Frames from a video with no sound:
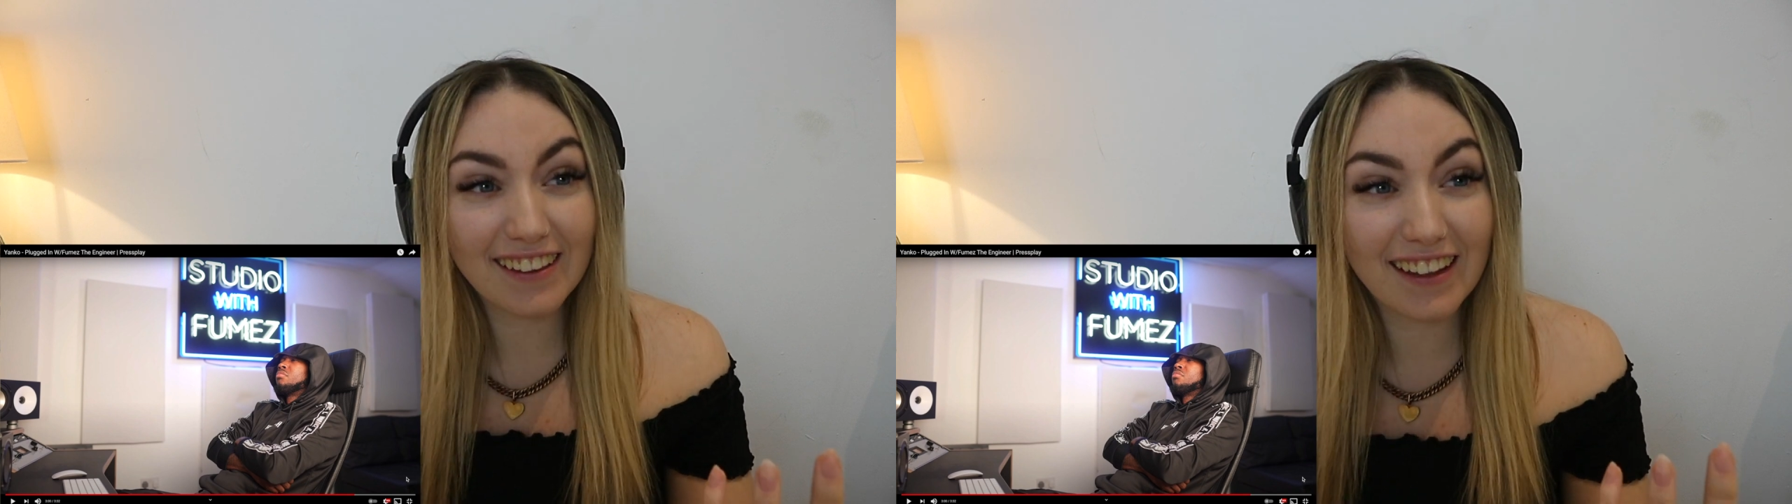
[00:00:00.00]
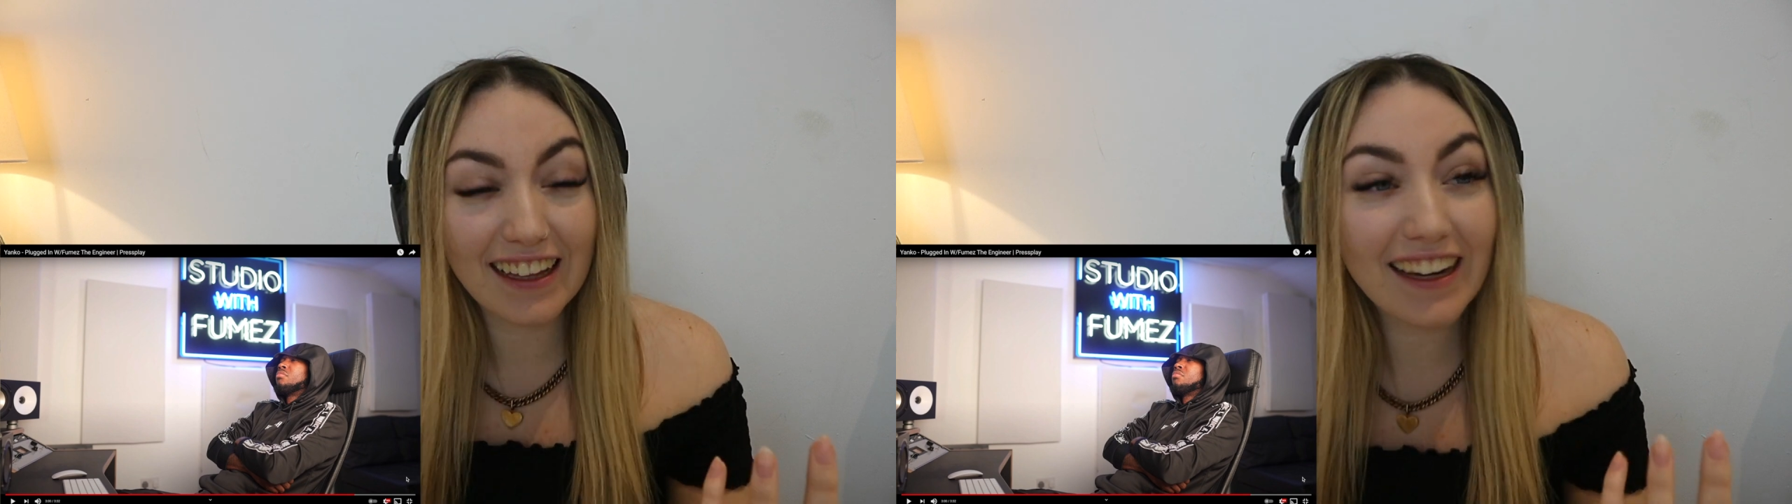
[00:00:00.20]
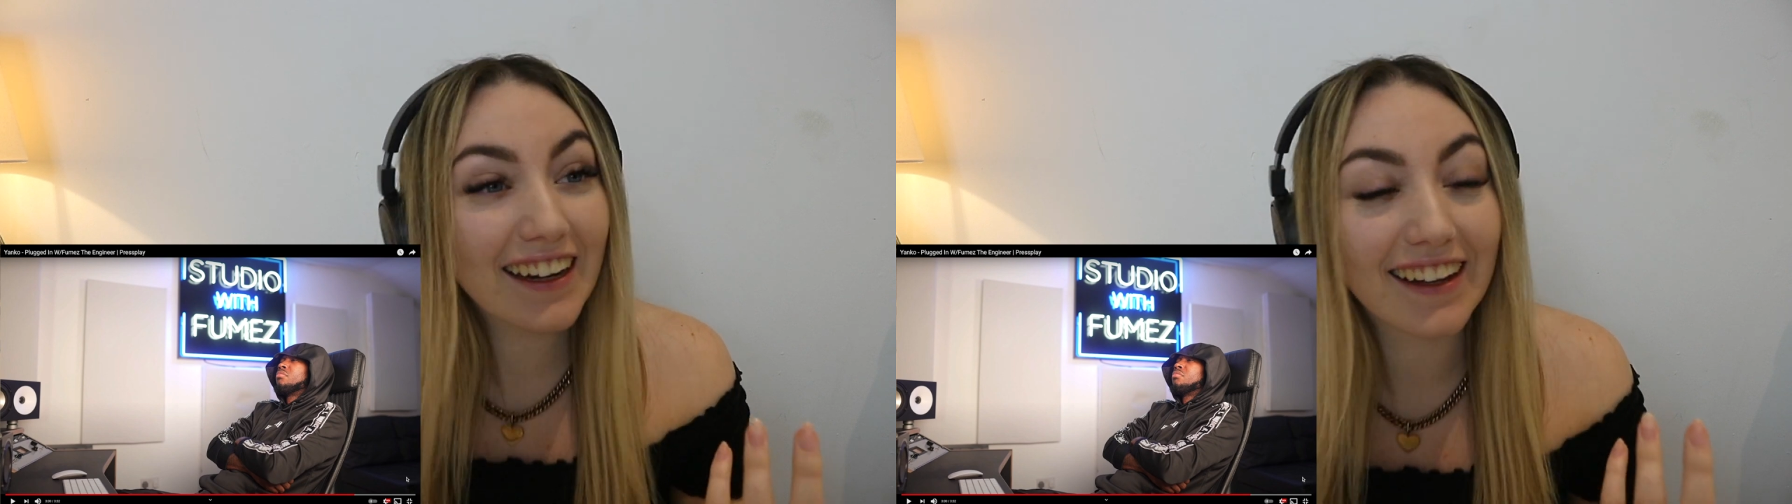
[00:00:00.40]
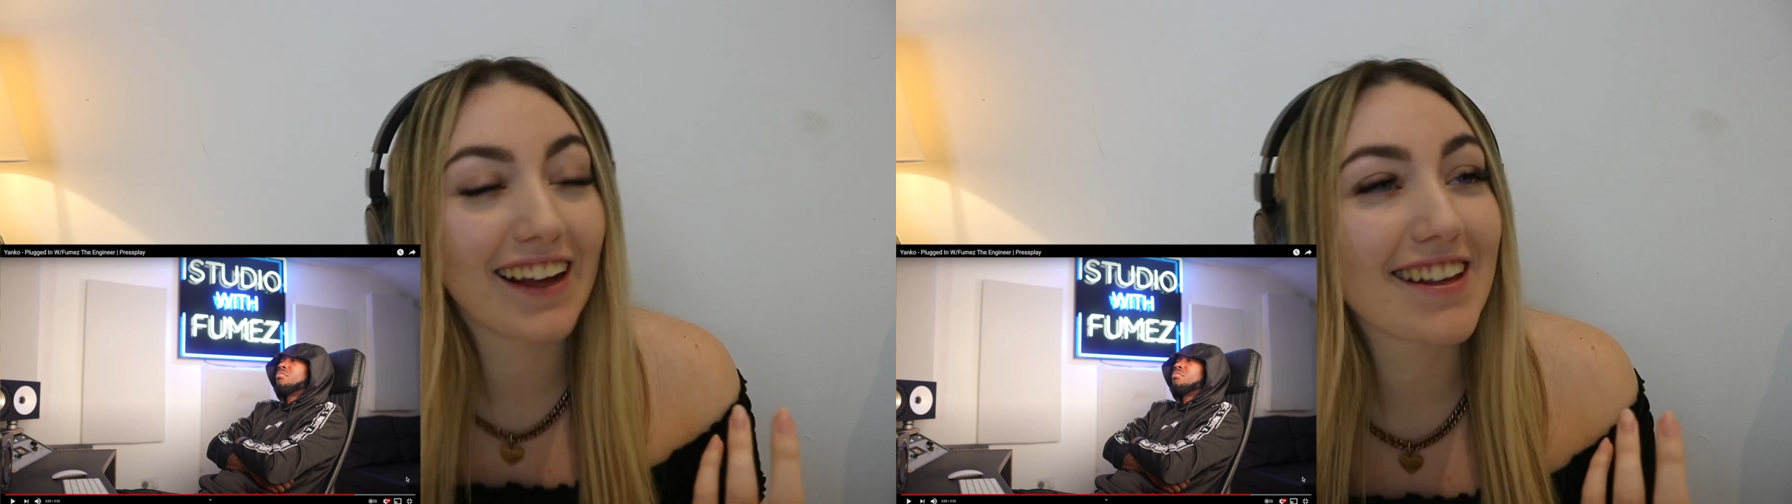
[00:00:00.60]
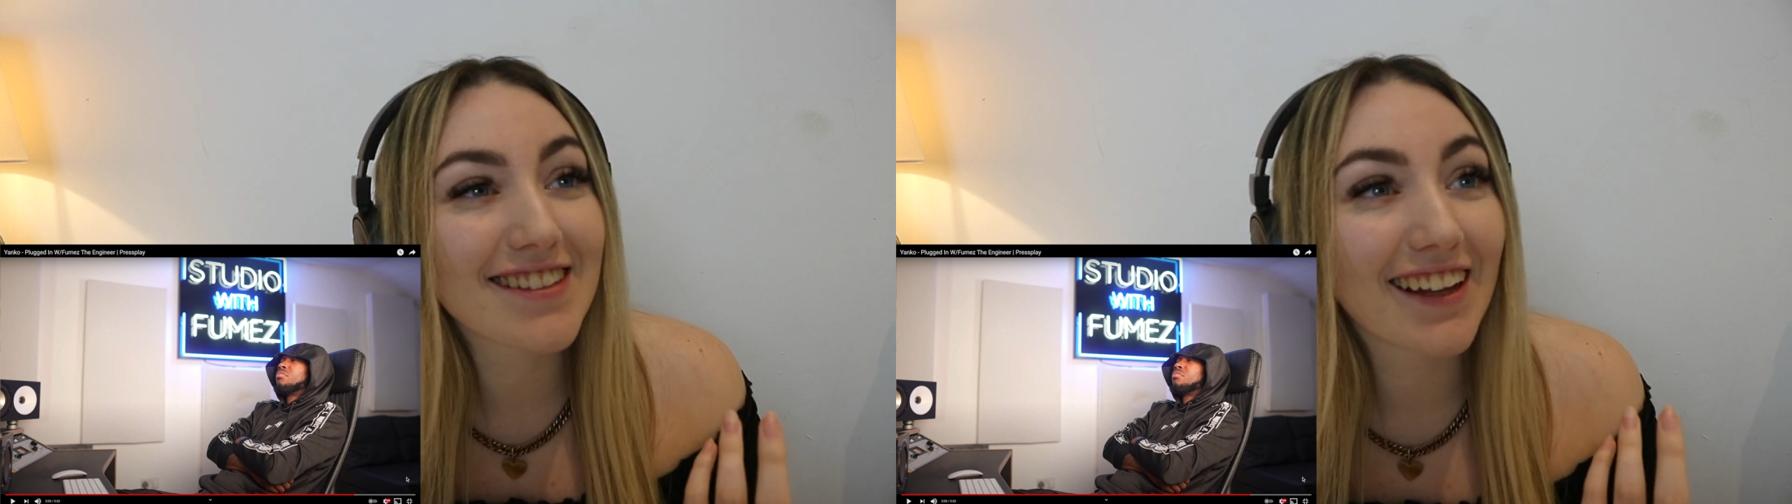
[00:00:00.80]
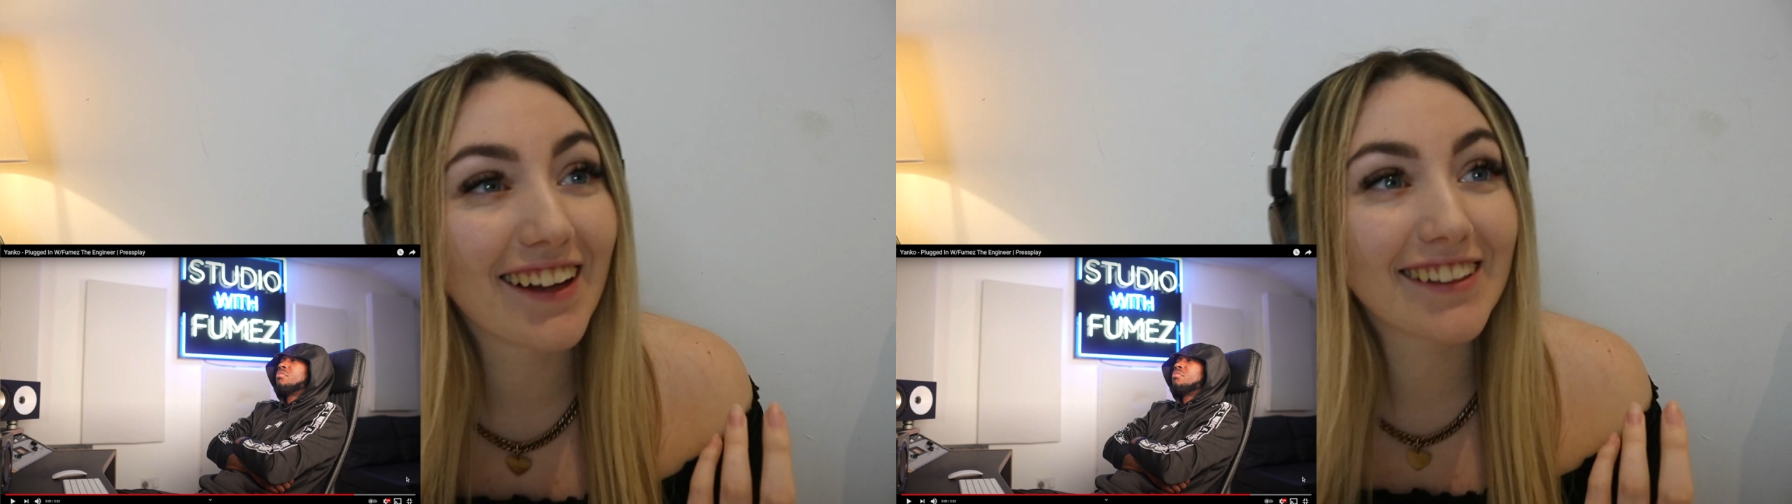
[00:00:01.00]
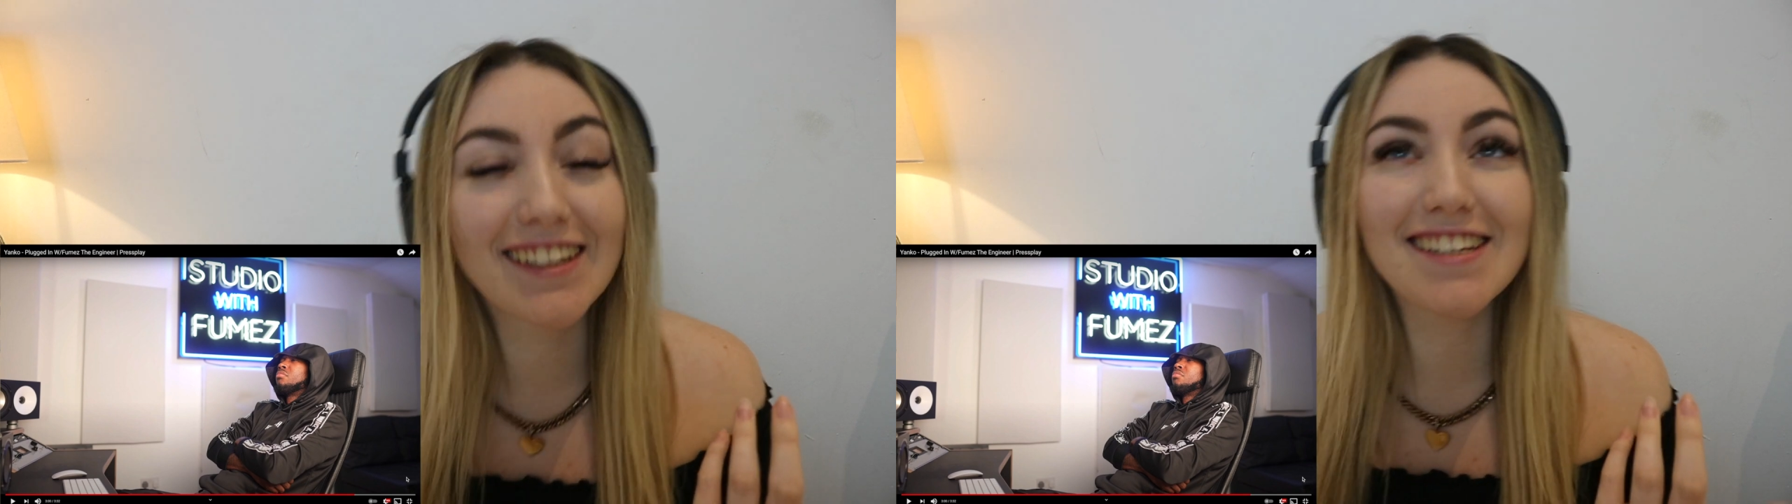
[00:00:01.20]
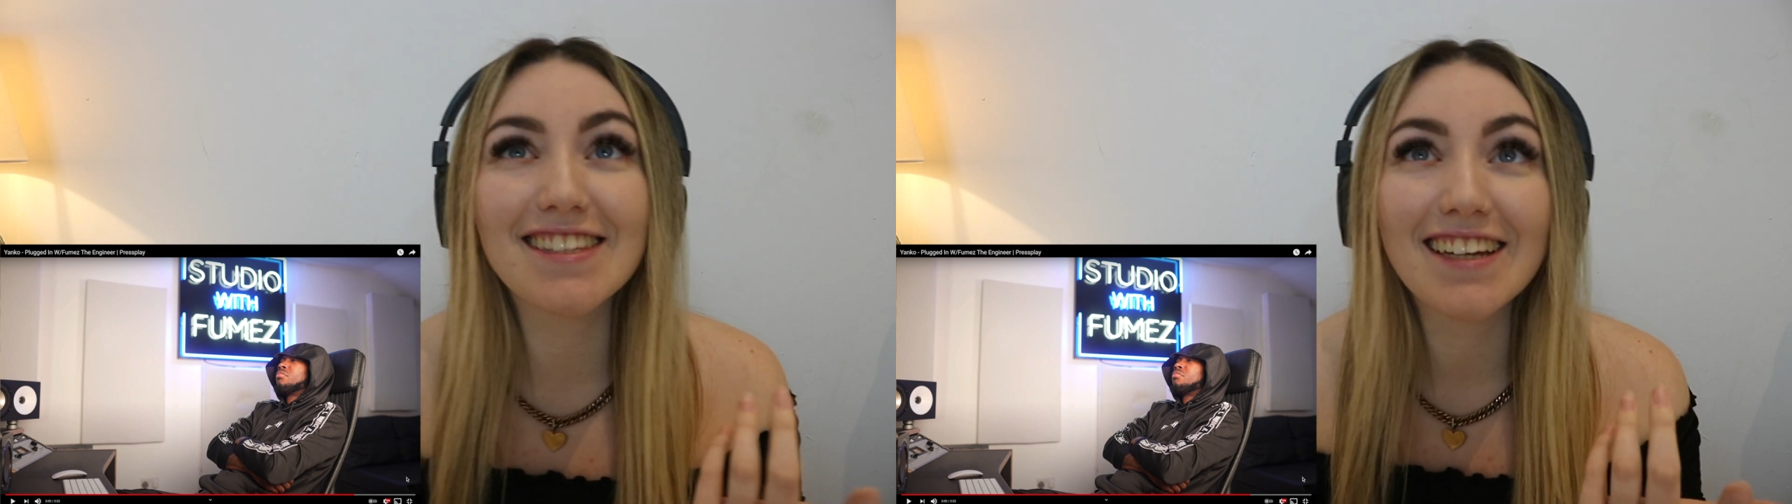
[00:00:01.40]
clearly that's like
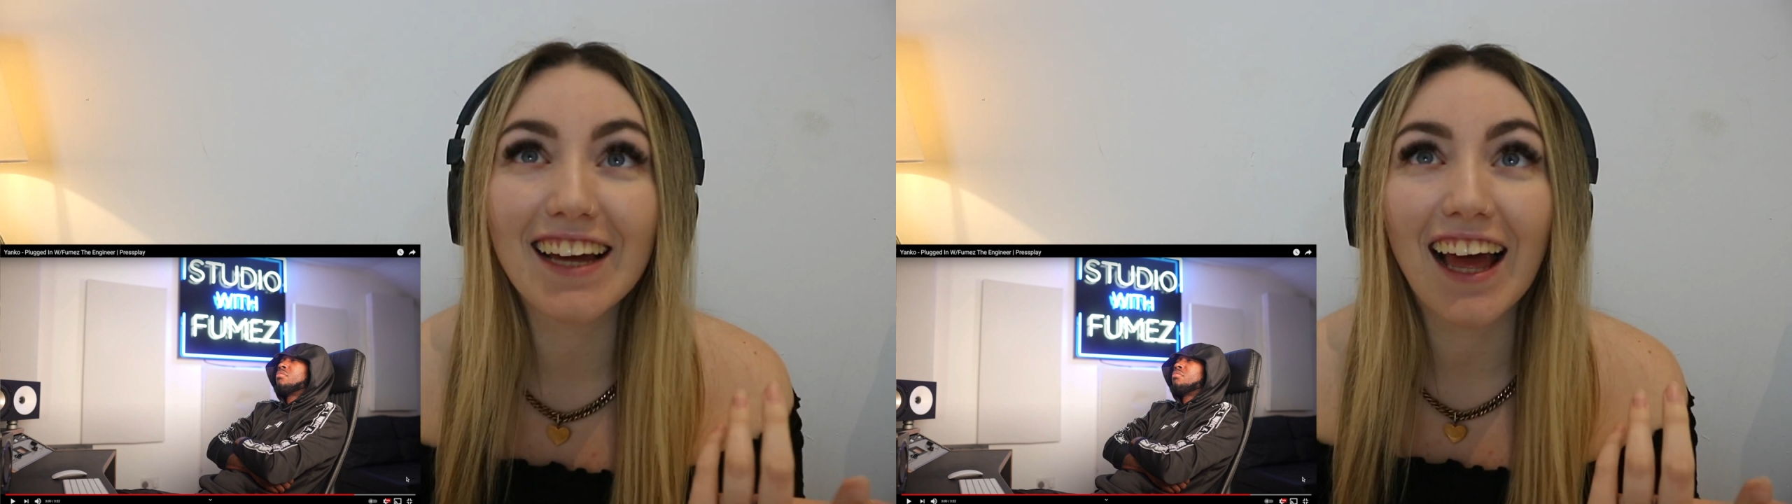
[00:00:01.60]
just